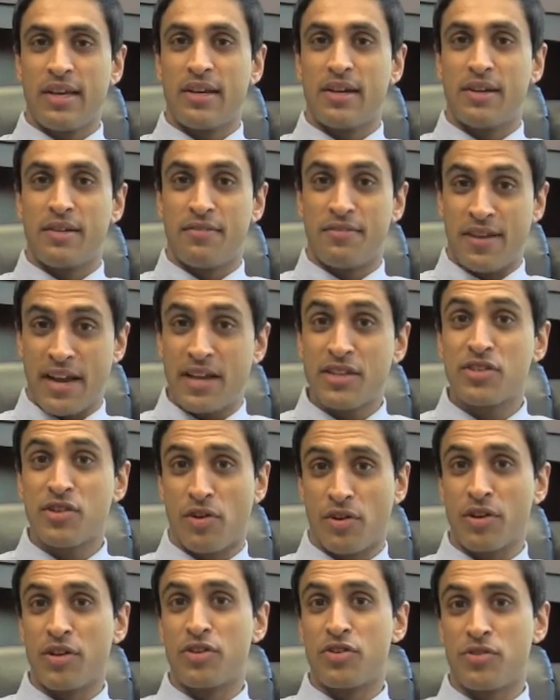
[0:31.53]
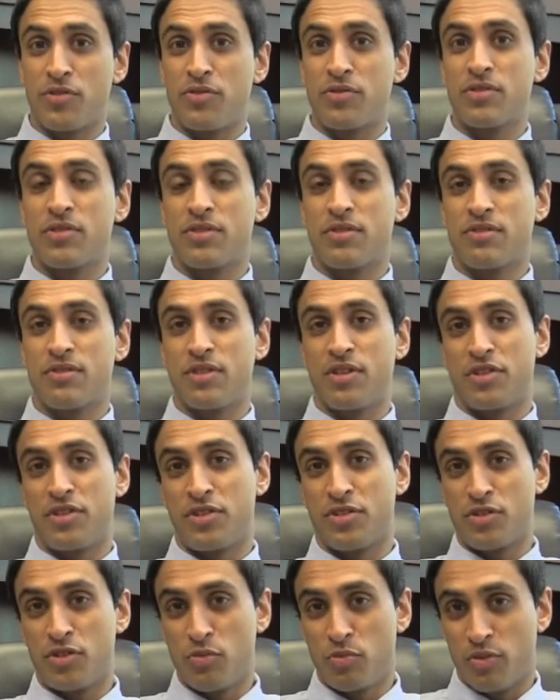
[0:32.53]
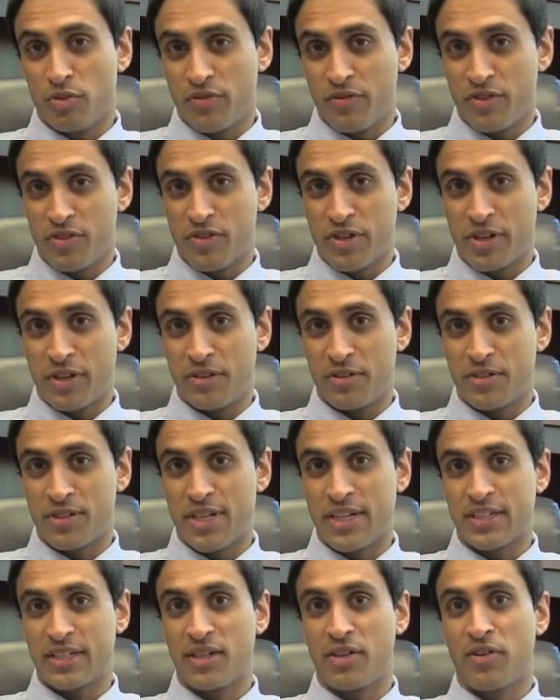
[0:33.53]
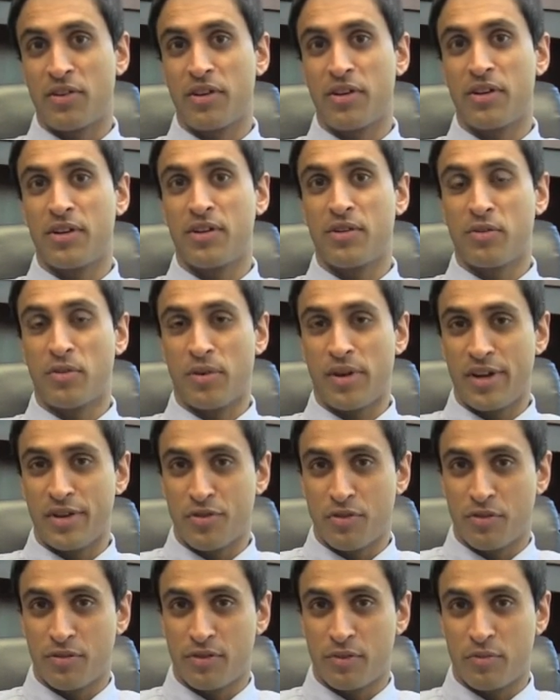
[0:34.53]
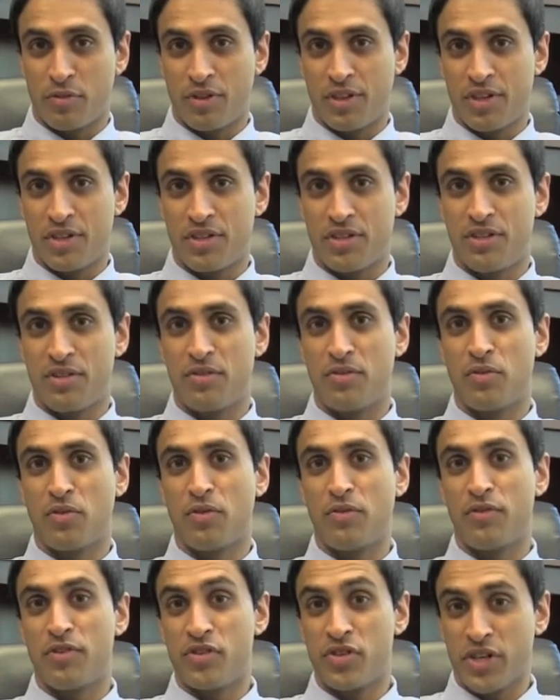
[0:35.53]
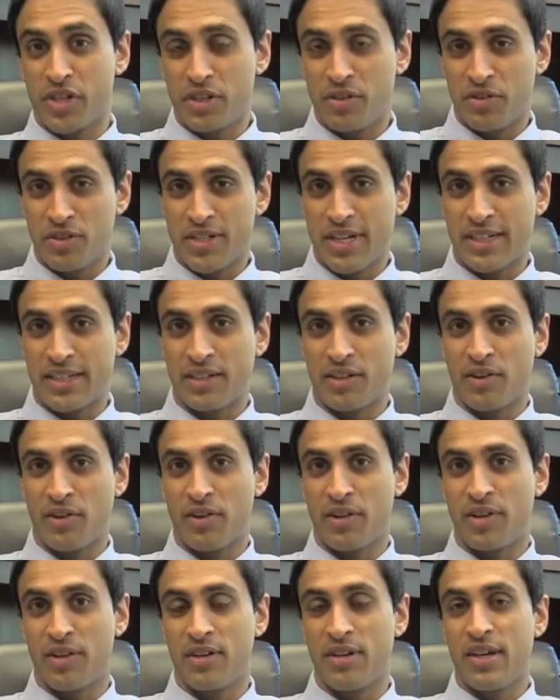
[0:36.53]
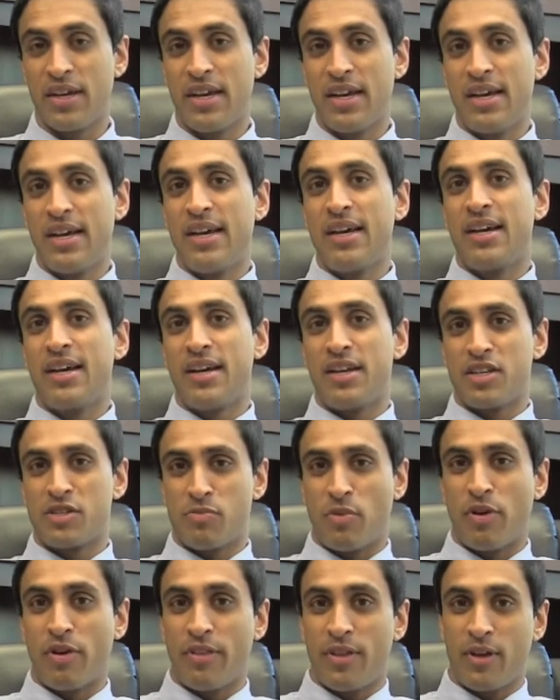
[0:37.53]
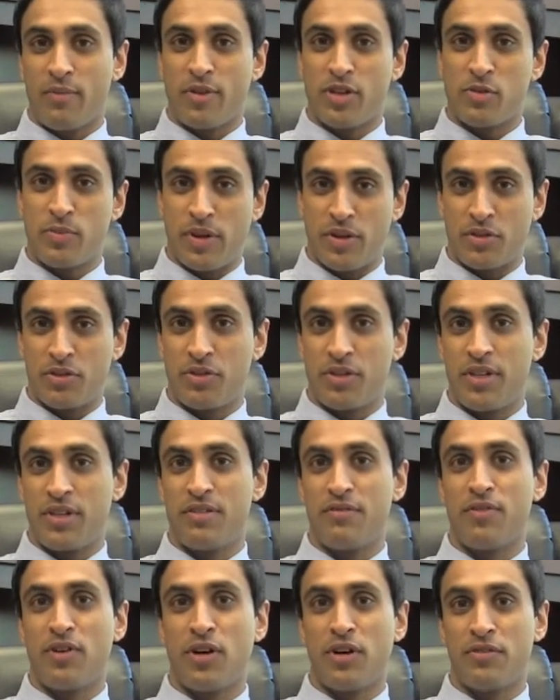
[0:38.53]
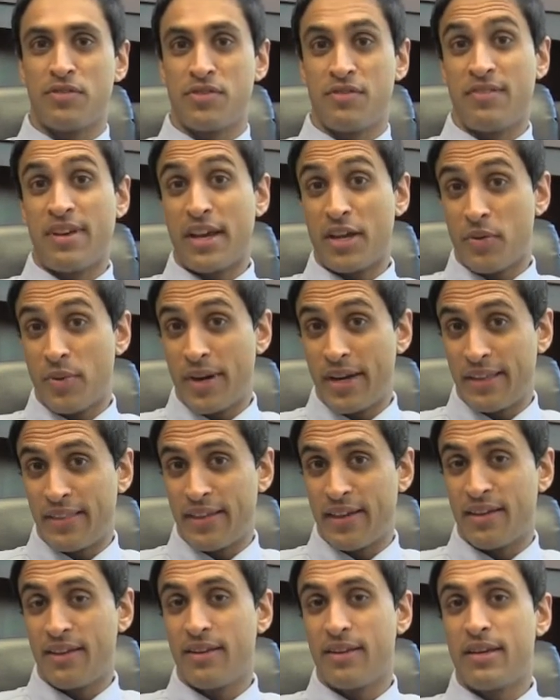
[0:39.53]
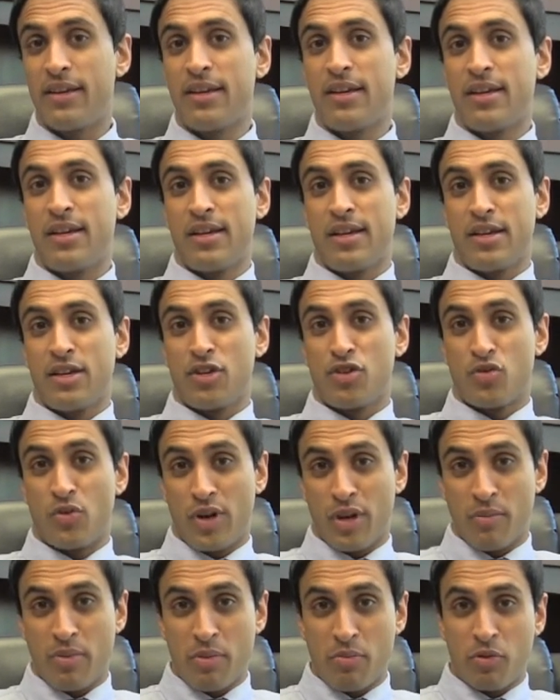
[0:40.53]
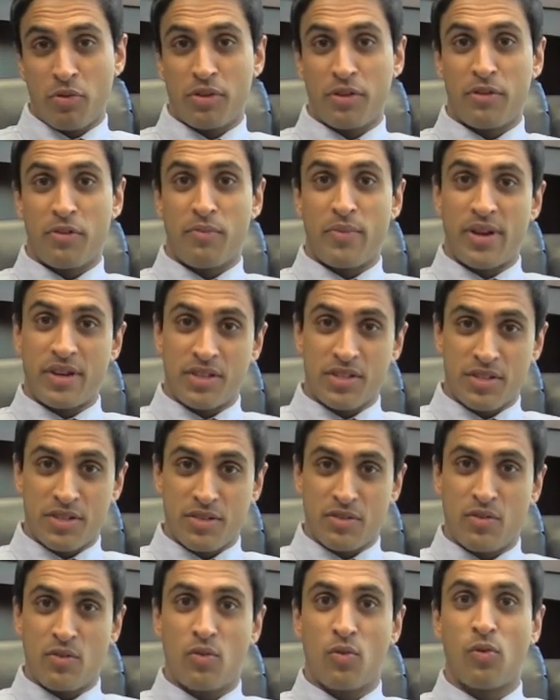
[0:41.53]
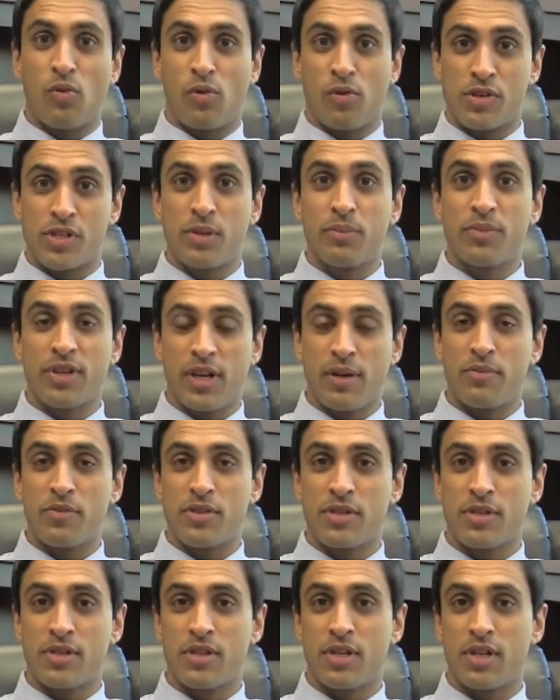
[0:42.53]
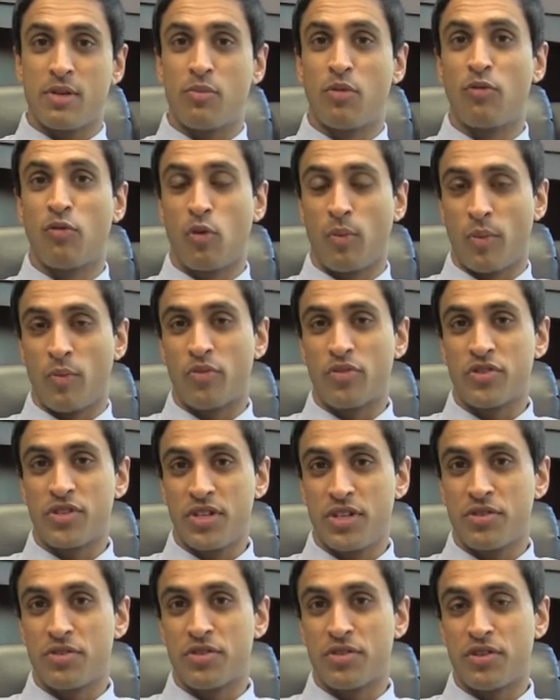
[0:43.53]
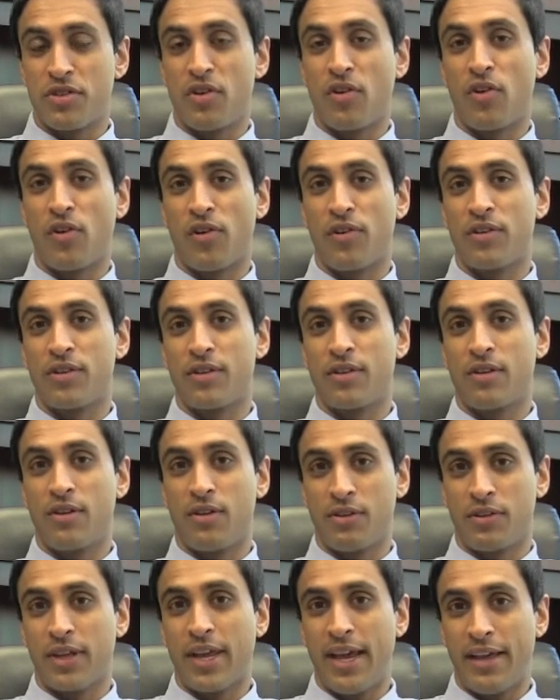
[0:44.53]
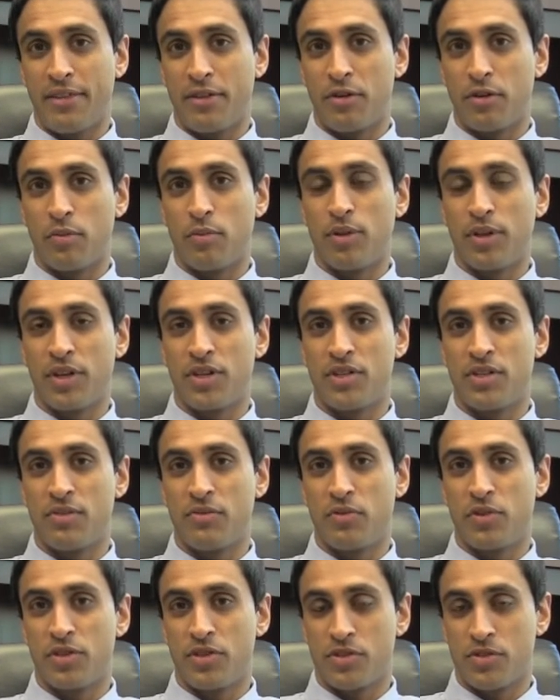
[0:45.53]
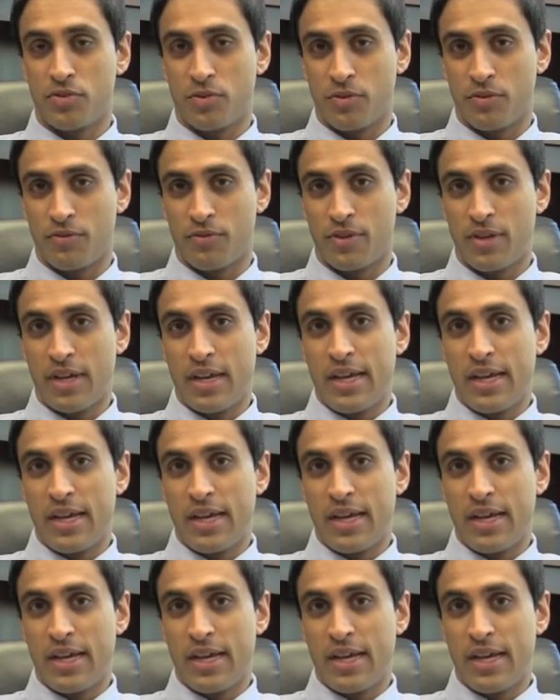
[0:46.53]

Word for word: uh, fast heart issues such as supraventricular tachycardia or atrial fibrillation or ventricular tachycardia. And as part of that, my specialty involves evaluating that, treating people with either medicine or sometimes uh, performing procedures in the heart called catheter ablation, which is sort of